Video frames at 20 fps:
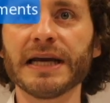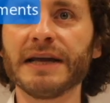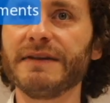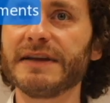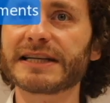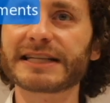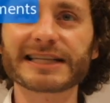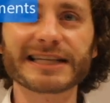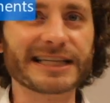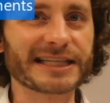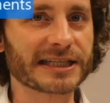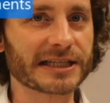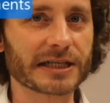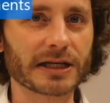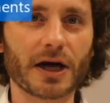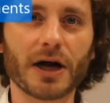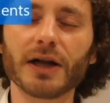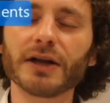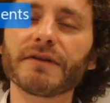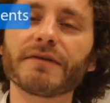This lists
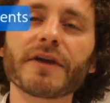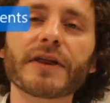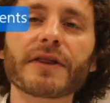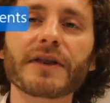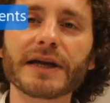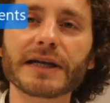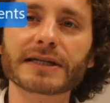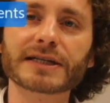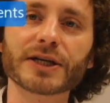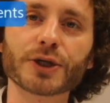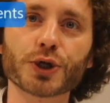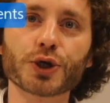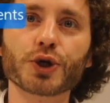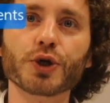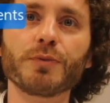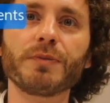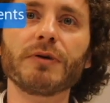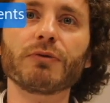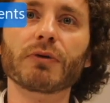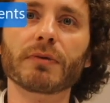all of the things that
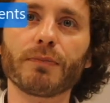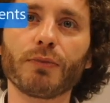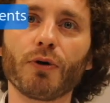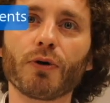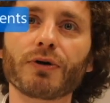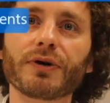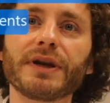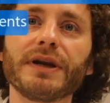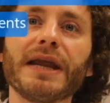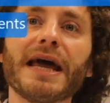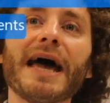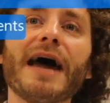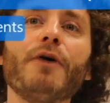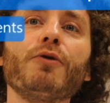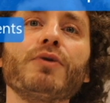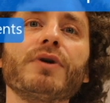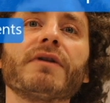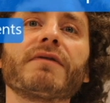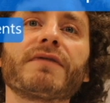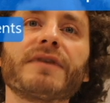should be reported
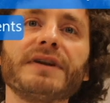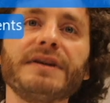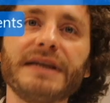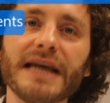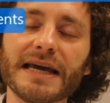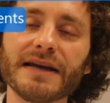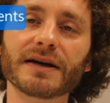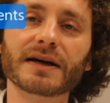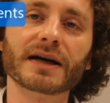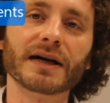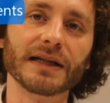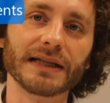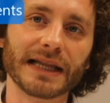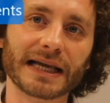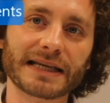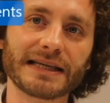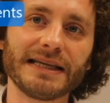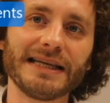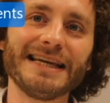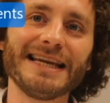out of the data
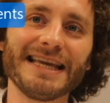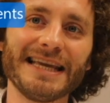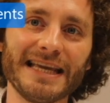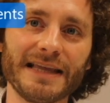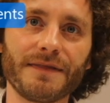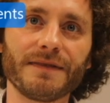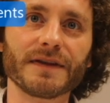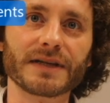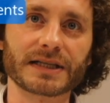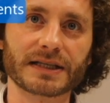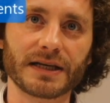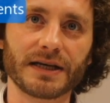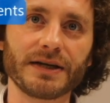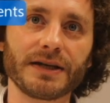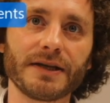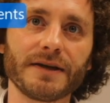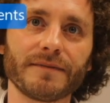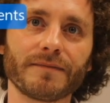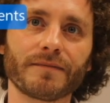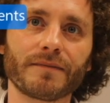collected in the
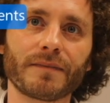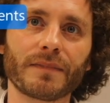study.